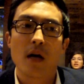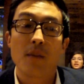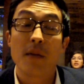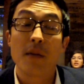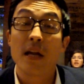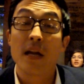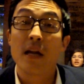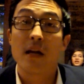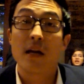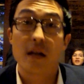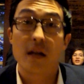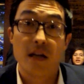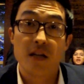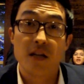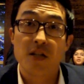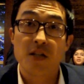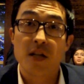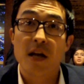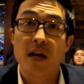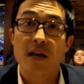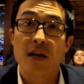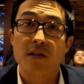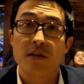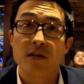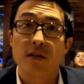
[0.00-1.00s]
An
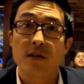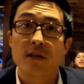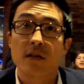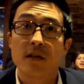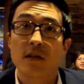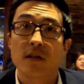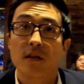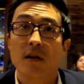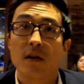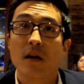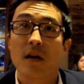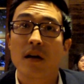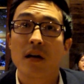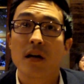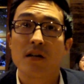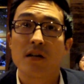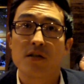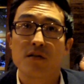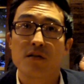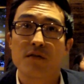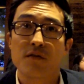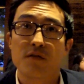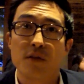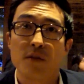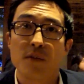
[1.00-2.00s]
Asian actor and a
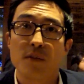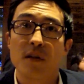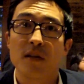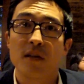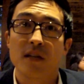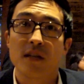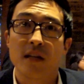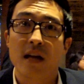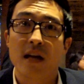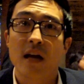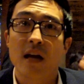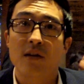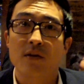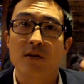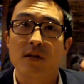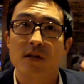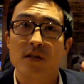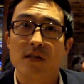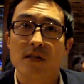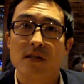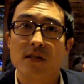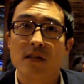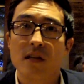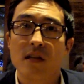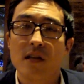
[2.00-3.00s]
Caucasian female Asian
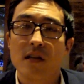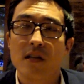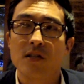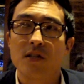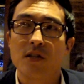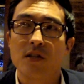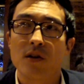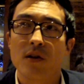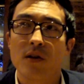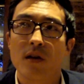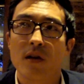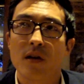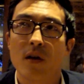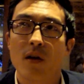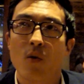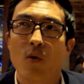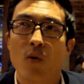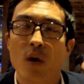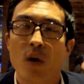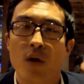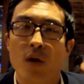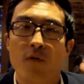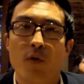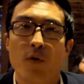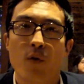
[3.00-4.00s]
actress sharing a
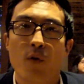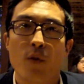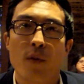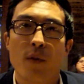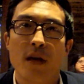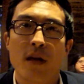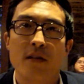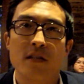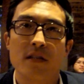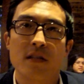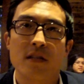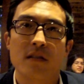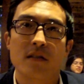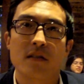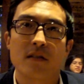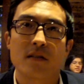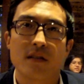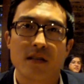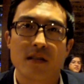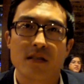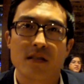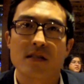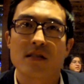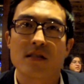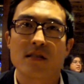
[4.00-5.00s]
wonderful romantic
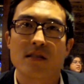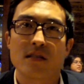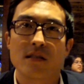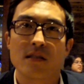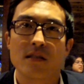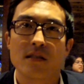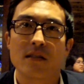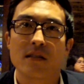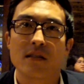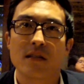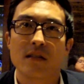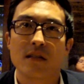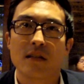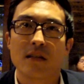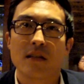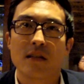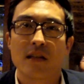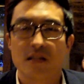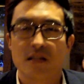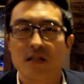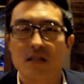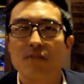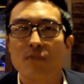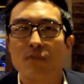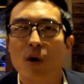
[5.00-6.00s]
kissing
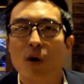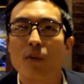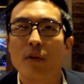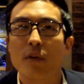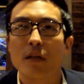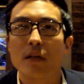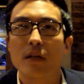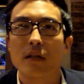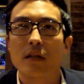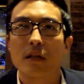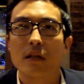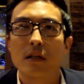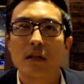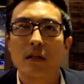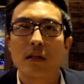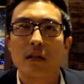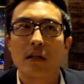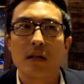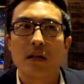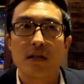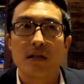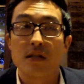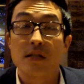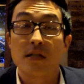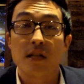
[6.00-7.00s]
moment
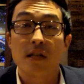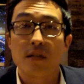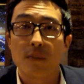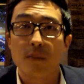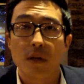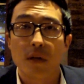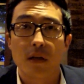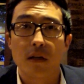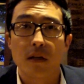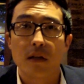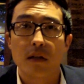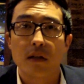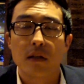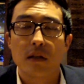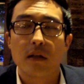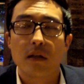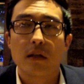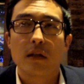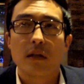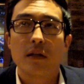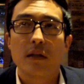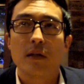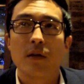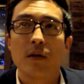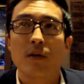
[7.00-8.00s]
in cinema.
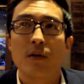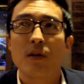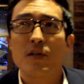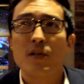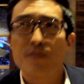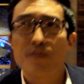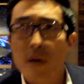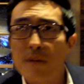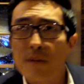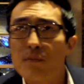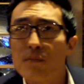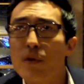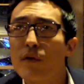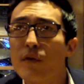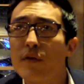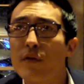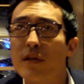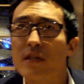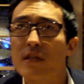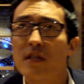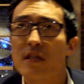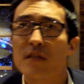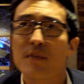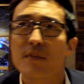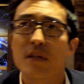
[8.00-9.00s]
There's been
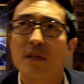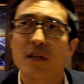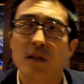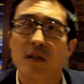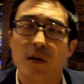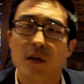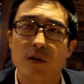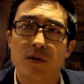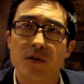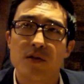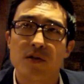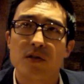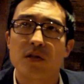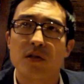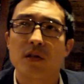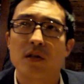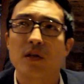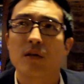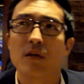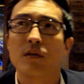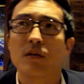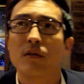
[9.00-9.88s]
movies that have been close.